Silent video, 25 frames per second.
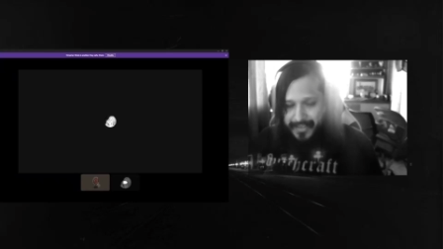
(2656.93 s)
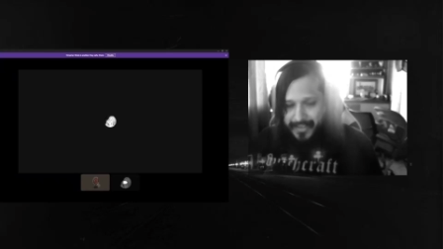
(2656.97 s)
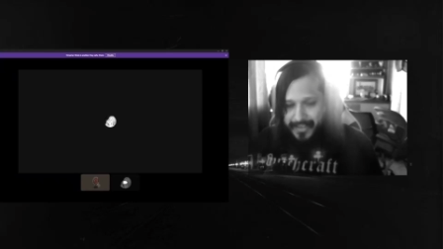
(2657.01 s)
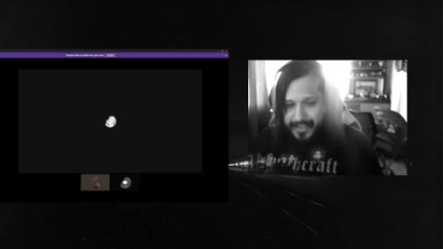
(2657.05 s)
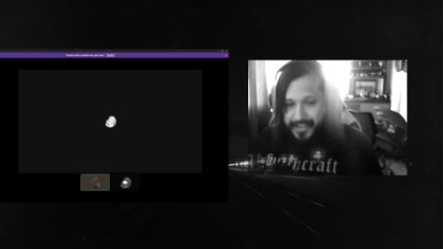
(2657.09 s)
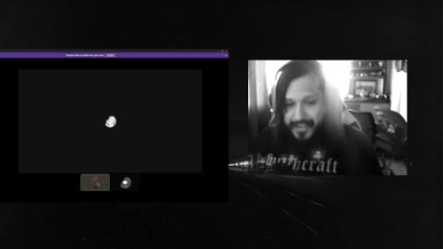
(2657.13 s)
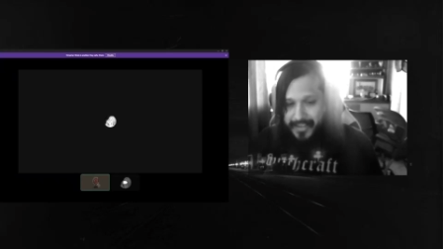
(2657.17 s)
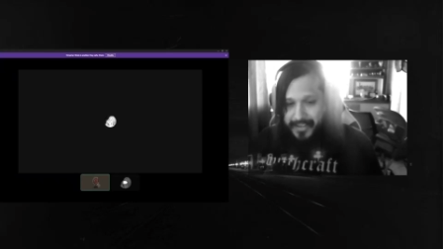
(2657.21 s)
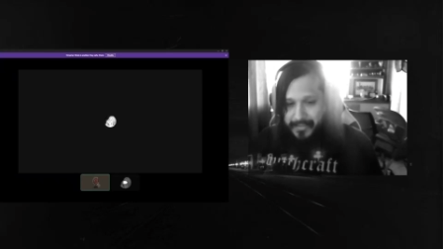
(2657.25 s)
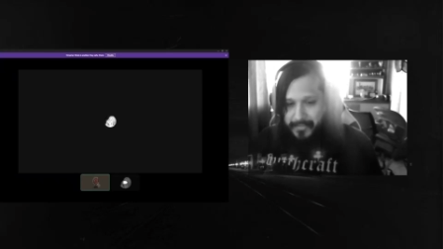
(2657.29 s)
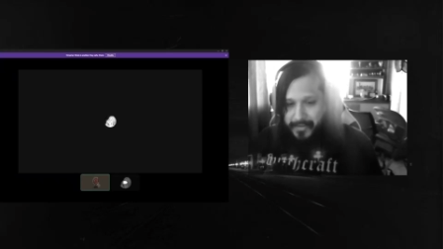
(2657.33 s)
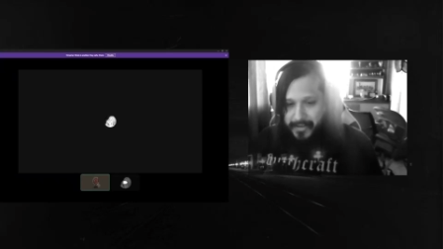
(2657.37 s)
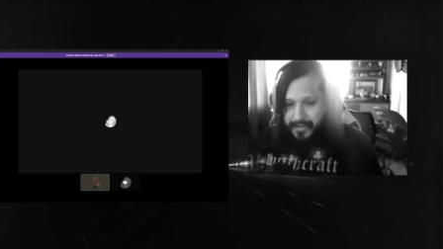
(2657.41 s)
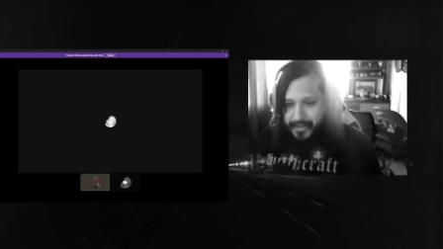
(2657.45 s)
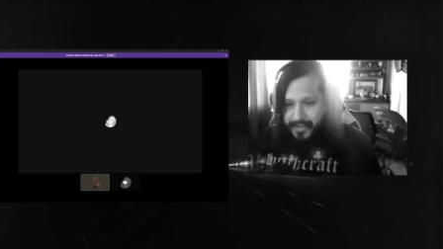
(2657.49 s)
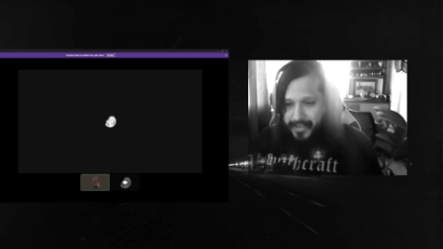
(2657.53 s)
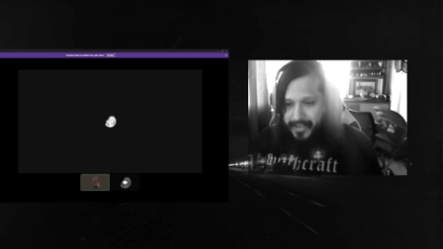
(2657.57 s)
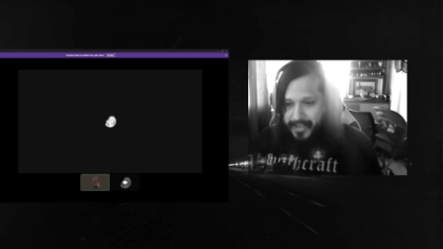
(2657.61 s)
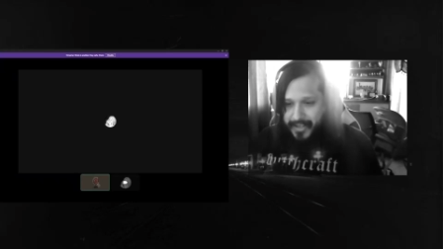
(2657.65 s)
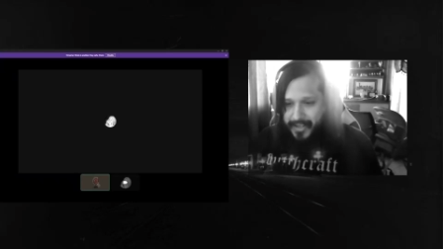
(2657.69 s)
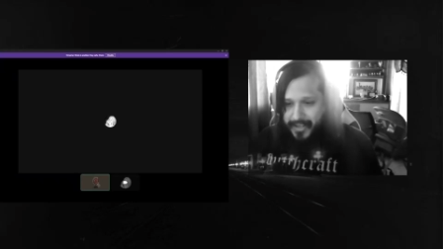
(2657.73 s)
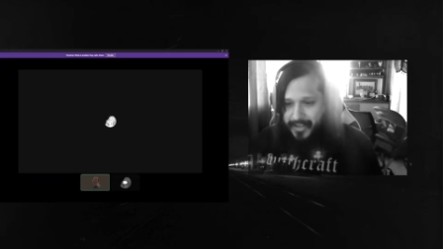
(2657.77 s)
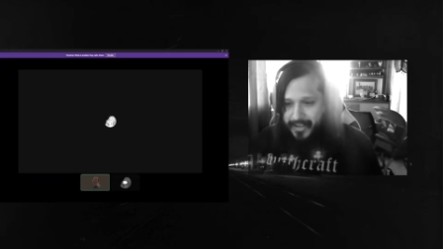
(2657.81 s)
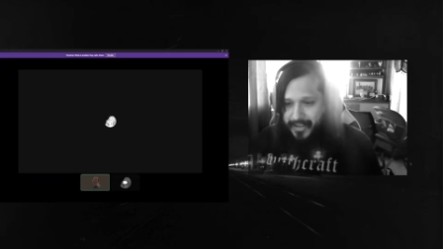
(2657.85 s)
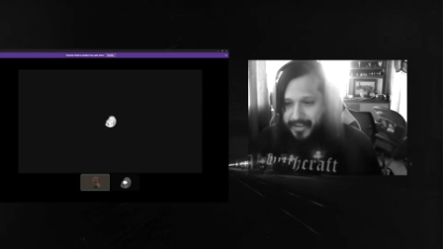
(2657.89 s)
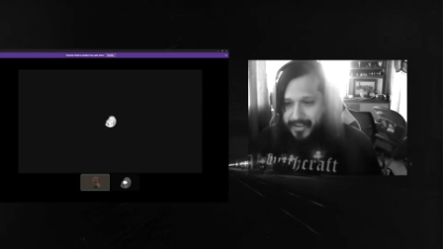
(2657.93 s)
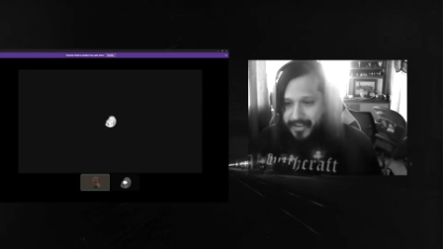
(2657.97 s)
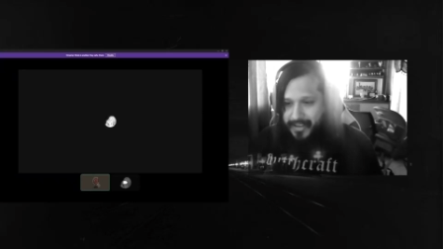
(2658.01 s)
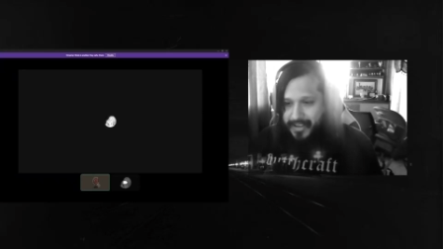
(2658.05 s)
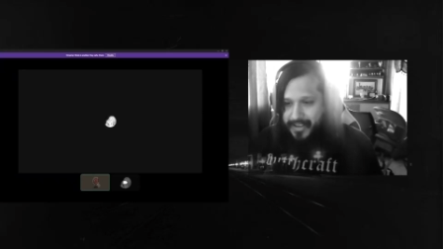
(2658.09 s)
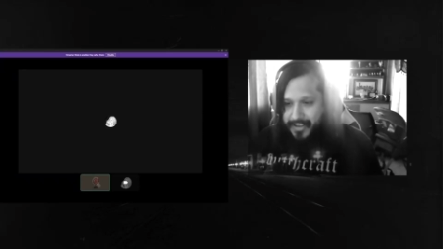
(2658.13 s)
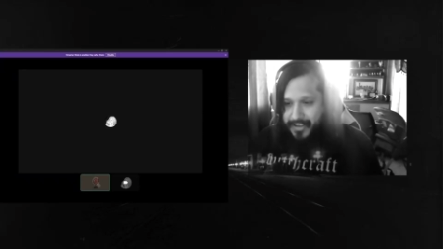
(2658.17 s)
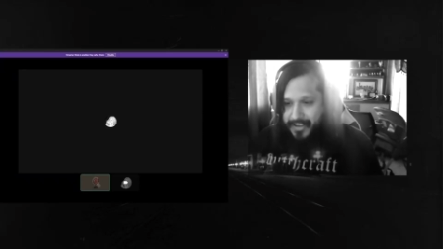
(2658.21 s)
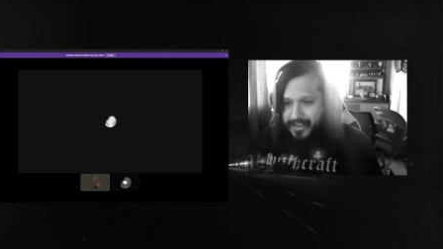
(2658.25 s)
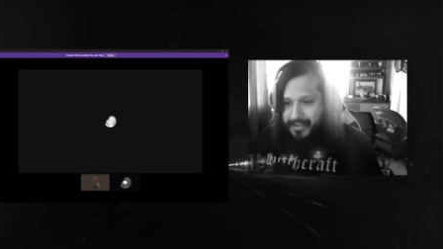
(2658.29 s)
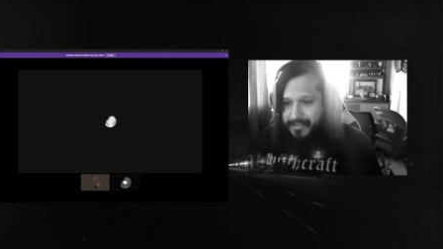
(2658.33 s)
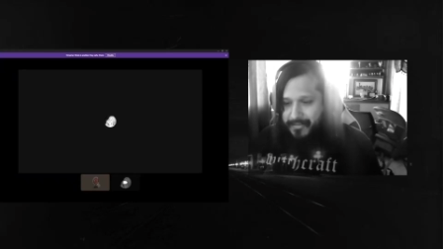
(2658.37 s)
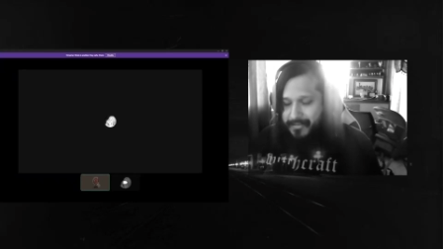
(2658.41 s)
and communicate
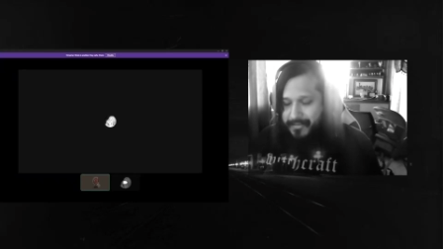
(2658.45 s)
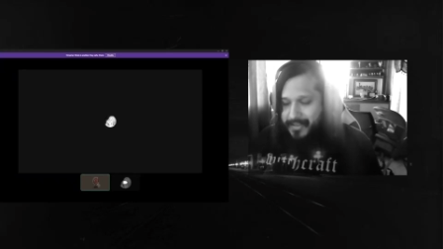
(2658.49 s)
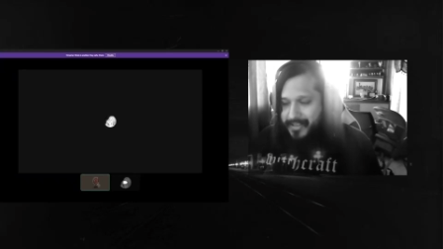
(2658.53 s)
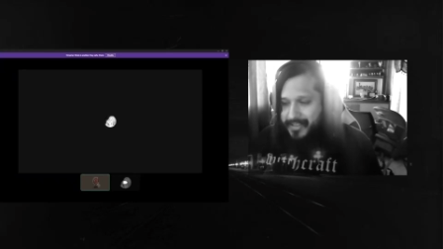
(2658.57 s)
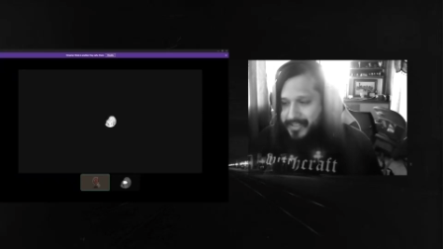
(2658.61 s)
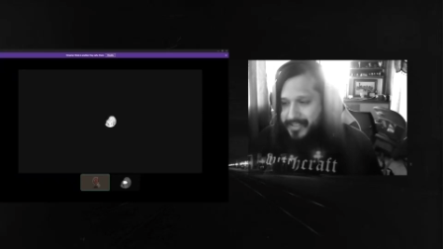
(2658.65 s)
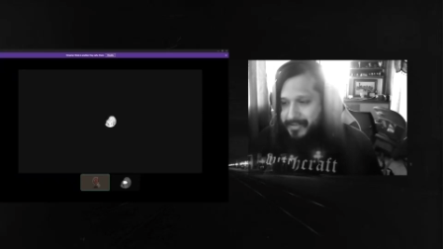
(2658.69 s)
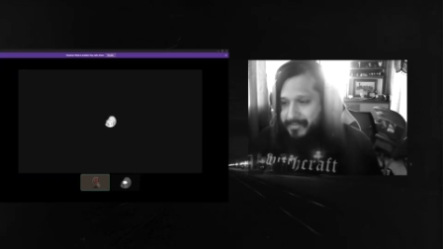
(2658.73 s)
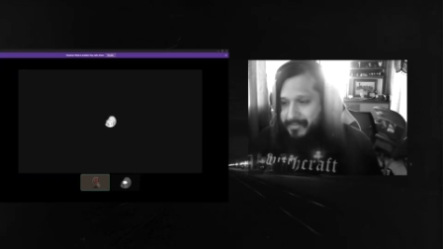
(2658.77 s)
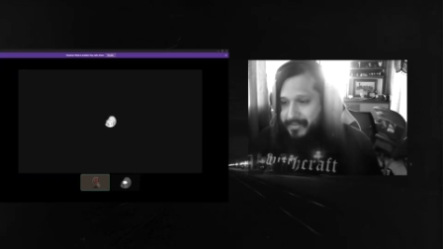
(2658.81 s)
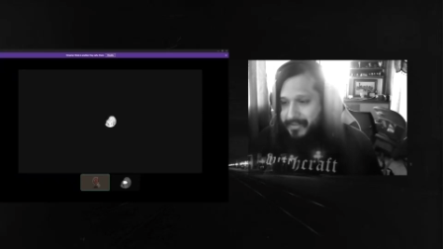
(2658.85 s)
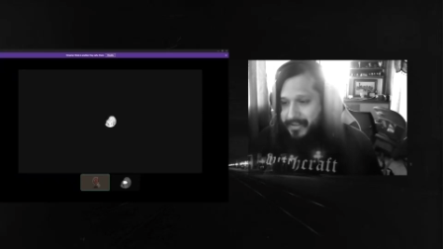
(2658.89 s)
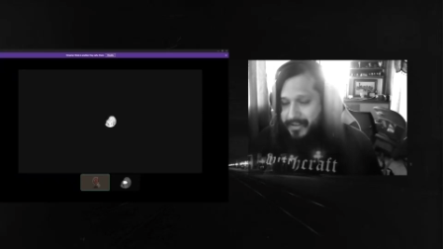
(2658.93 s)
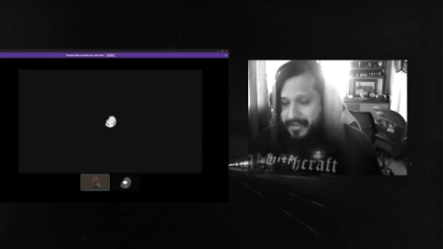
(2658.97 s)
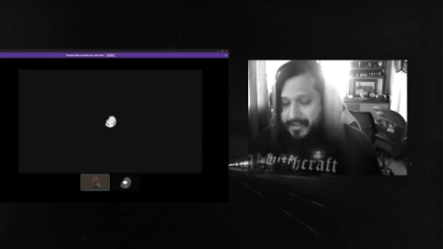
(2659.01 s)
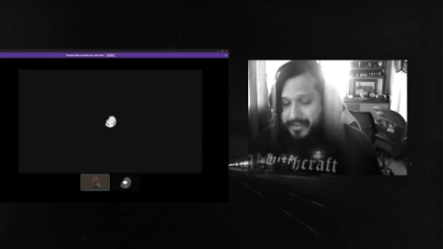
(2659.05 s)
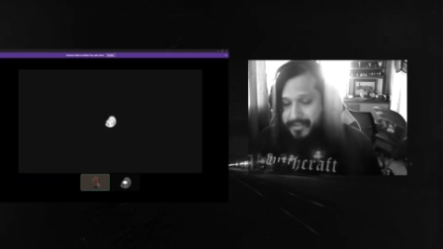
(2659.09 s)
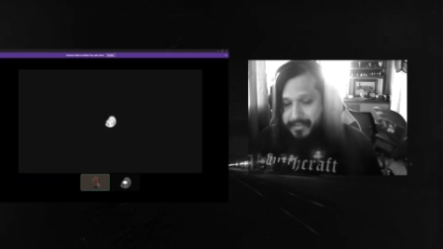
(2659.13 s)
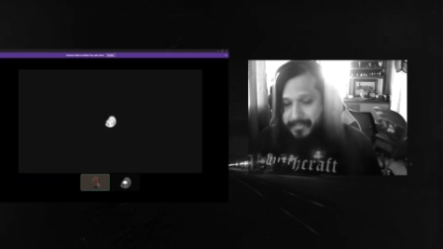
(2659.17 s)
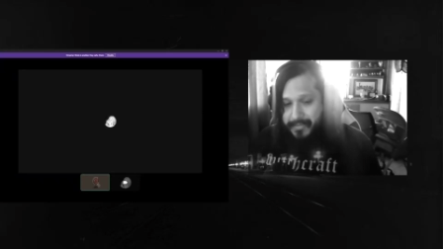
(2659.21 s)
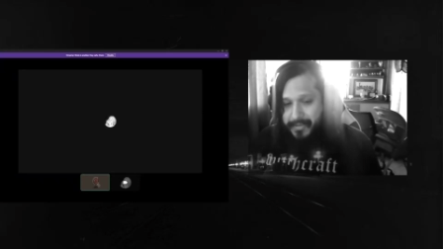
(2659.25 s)
with some of the other